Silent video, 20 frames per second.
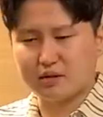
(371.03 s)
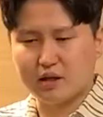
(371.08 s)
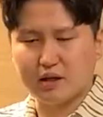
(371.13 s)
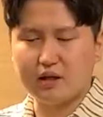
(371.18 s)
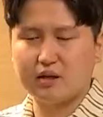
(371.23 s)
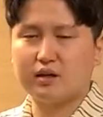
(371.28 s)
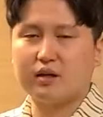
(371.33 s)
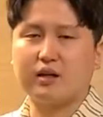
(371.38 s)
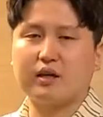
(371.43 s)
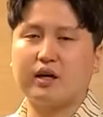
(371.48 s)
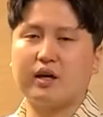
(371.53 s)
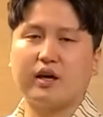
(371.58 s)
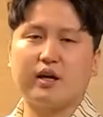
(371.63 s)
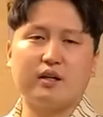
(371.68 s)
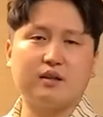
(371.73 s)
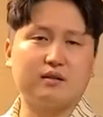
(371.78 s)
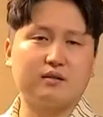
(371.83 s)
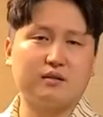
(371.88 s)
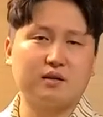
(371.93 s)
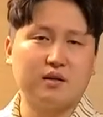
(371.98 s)
Yeah, I can't
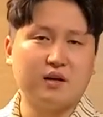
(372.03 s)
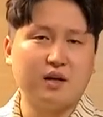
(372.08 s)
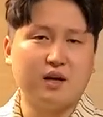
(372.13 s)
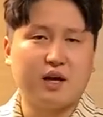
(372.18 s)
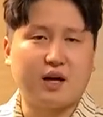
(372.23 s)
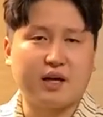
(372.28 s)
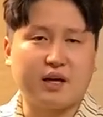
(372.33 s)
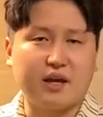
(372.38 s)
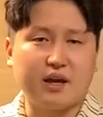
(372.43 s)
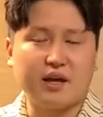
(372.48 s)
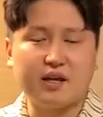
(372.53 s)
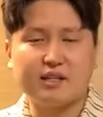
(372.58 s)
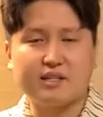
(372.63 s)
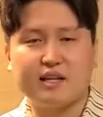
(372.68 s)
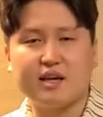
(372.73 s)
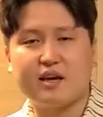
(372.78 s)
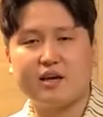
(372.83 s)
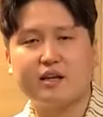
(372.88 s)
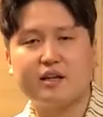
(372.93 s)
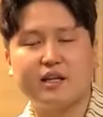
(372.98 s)
I can't
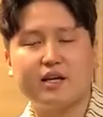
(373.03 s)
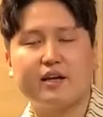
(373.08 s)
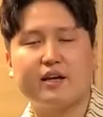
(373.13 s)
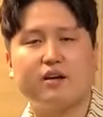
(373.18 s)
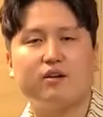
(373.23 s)
say anything